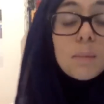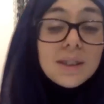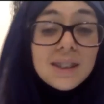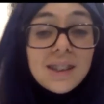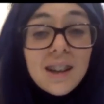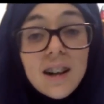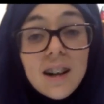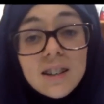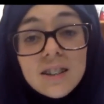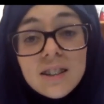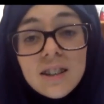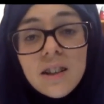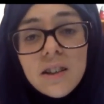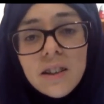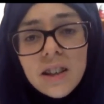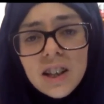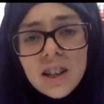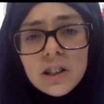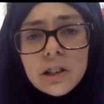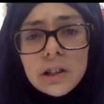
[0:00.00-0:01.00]
Besides,
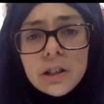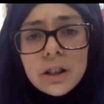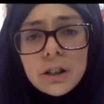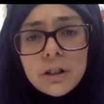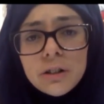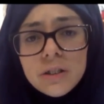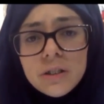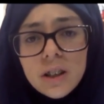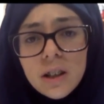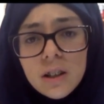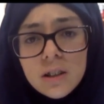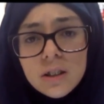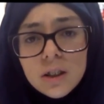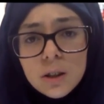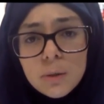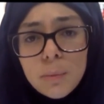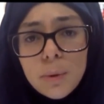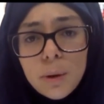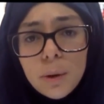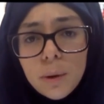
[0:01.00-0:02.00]
the engineering
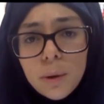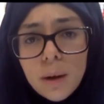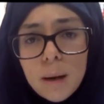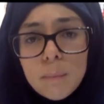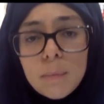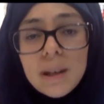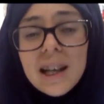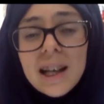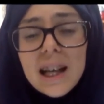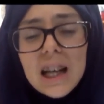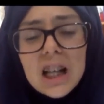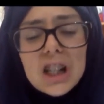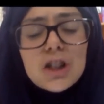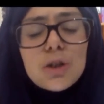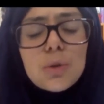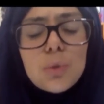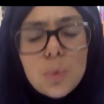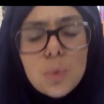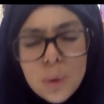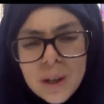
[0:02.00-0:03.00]
sciences program
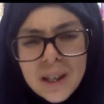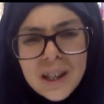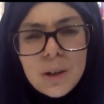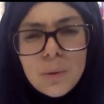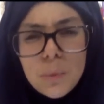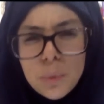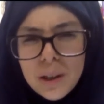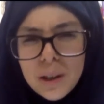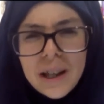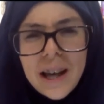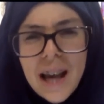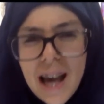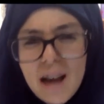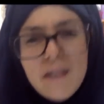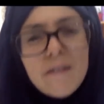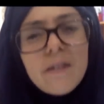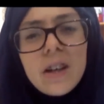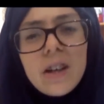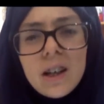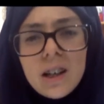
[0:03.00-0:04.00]
is really
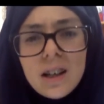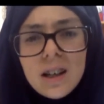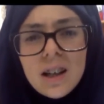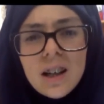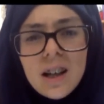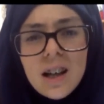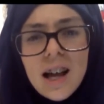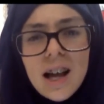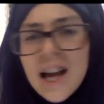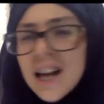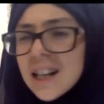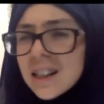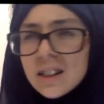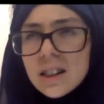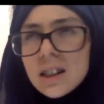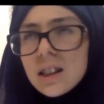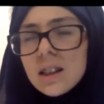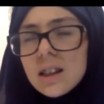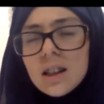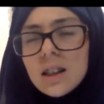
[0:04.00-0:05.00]
heavy,
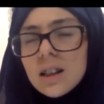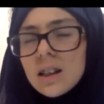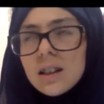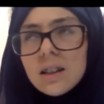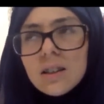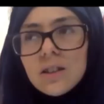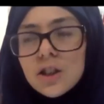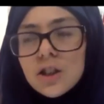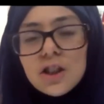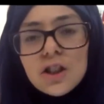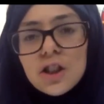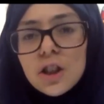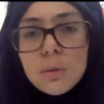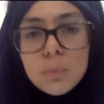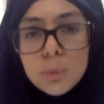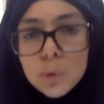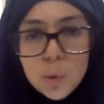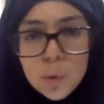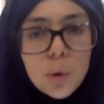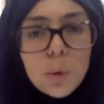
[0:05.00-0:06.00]
and just
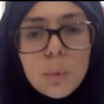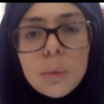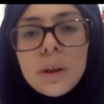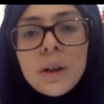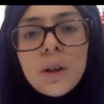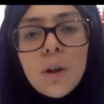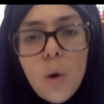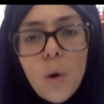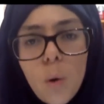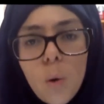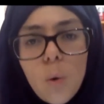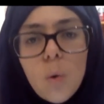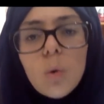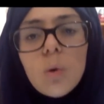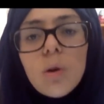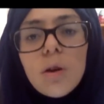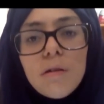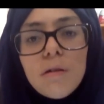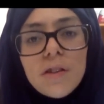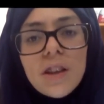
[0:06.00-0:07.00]
absorbing
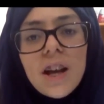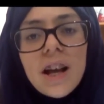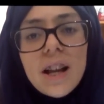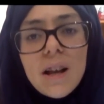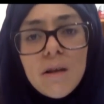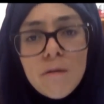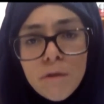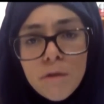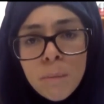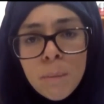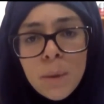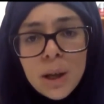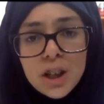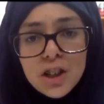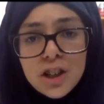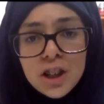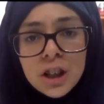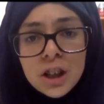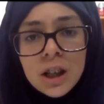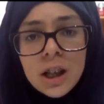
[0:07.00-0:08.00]
all of that
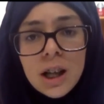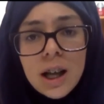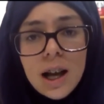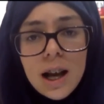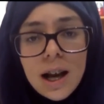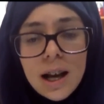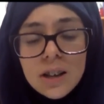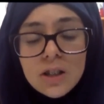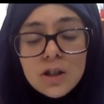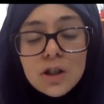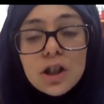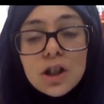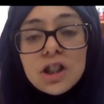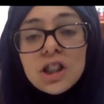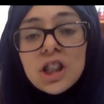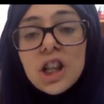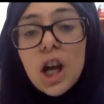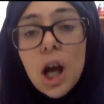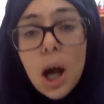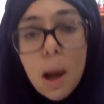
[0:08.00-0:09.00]
information is
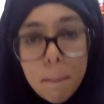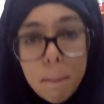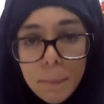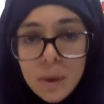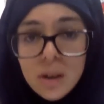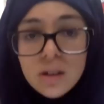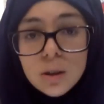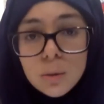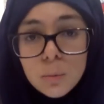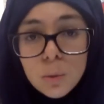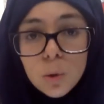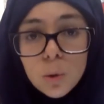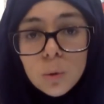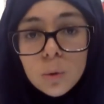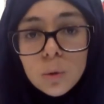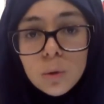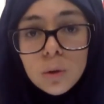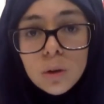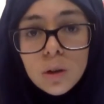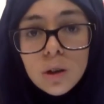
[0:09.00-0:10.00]
just
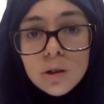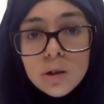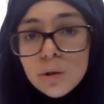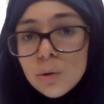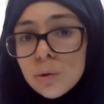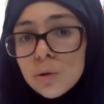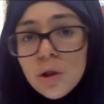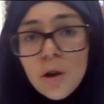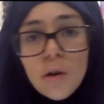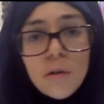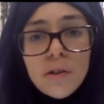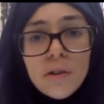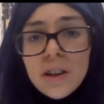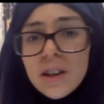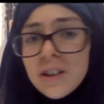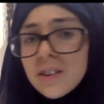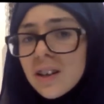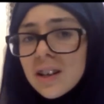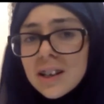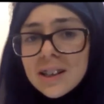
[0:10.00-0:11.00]
impossible. So don't
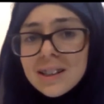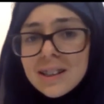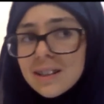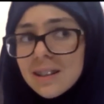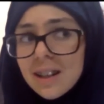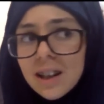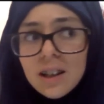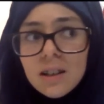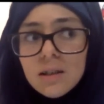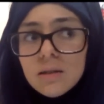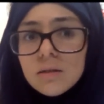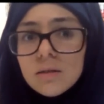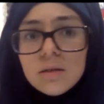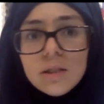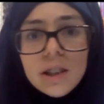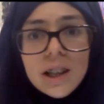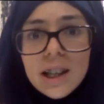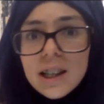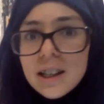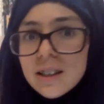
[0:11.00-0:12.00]
think that it's like
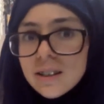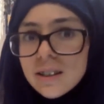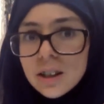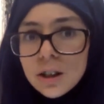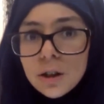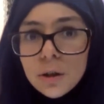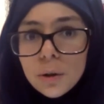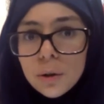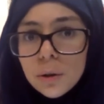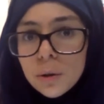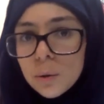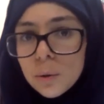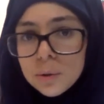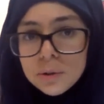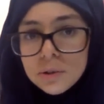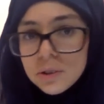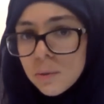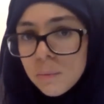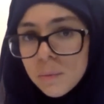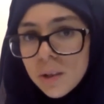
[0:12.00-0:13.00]
easier
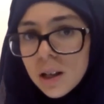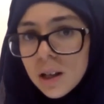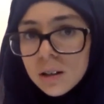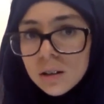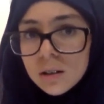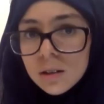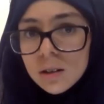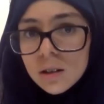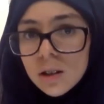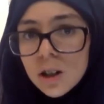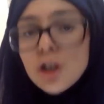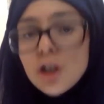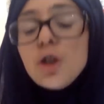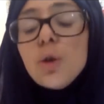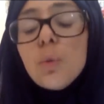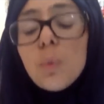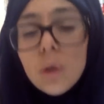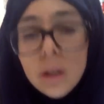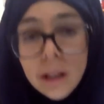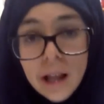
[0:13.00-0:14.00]
or something.
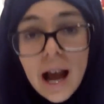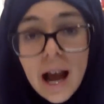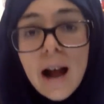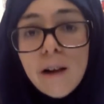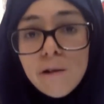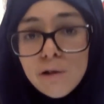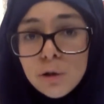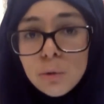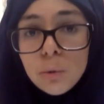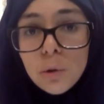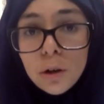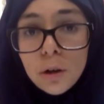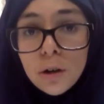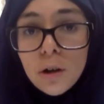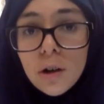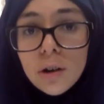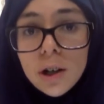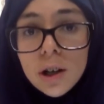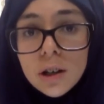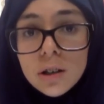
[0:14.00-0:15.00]
You will have to
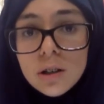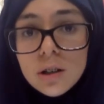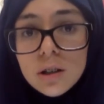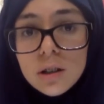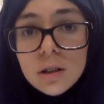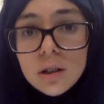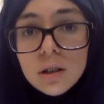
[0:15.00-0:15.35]
work on it.